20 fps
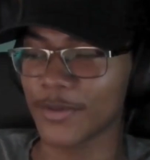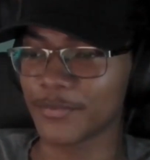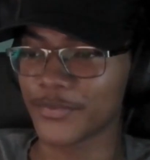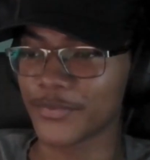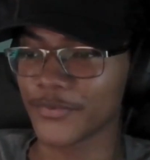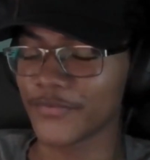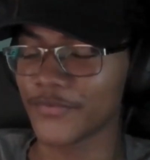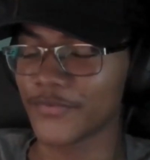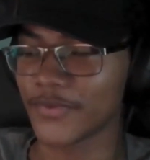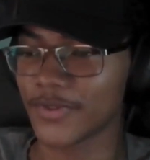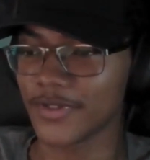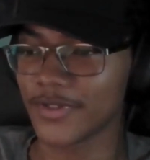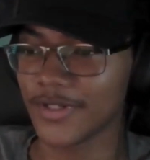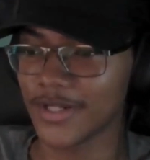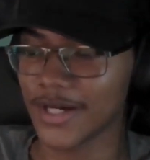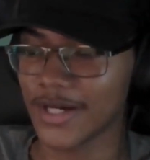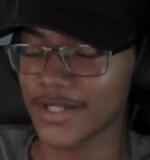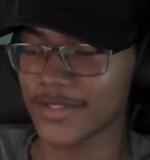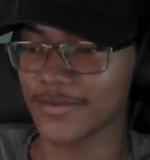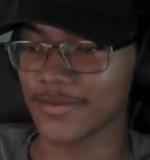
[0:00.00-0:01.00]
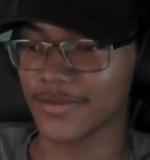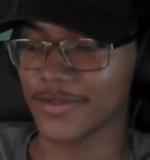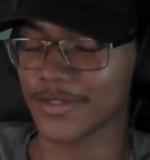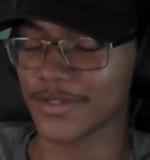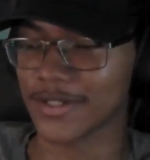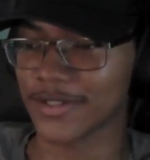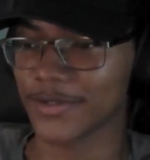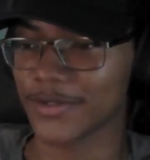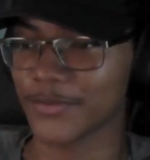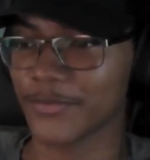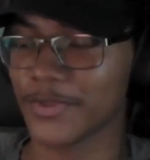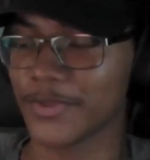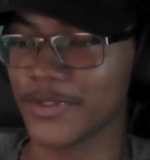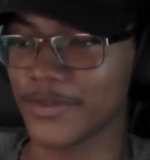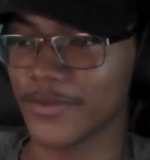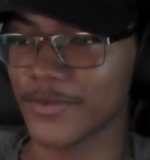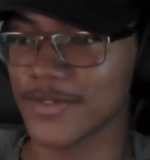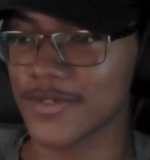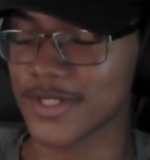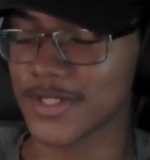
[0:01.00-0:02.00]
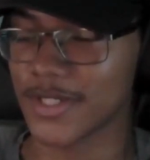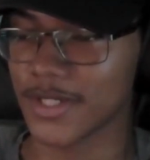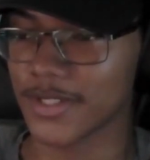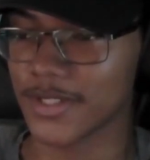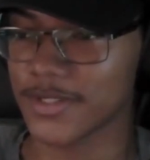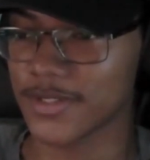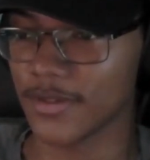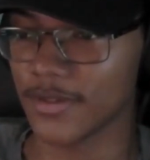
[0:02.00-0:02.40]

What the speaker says: prefer not to look out the window and see that shit.